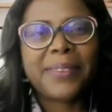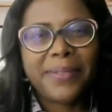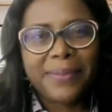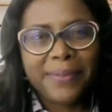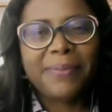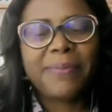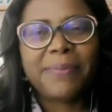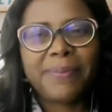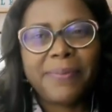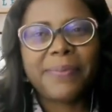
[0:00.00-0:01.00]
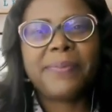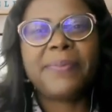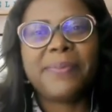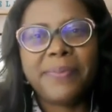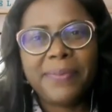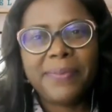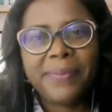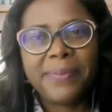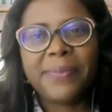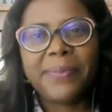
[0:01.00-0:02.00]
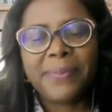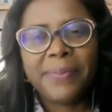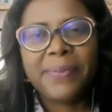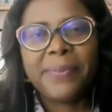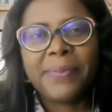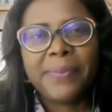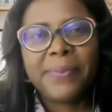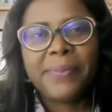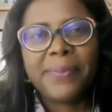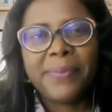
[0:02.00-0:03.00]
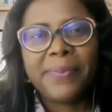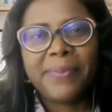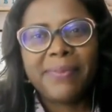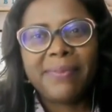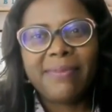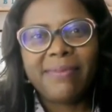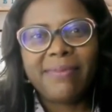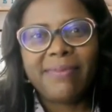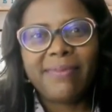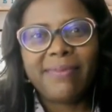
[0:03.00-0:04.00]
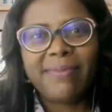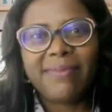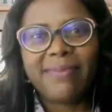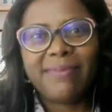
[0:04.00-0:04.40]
(not speaking)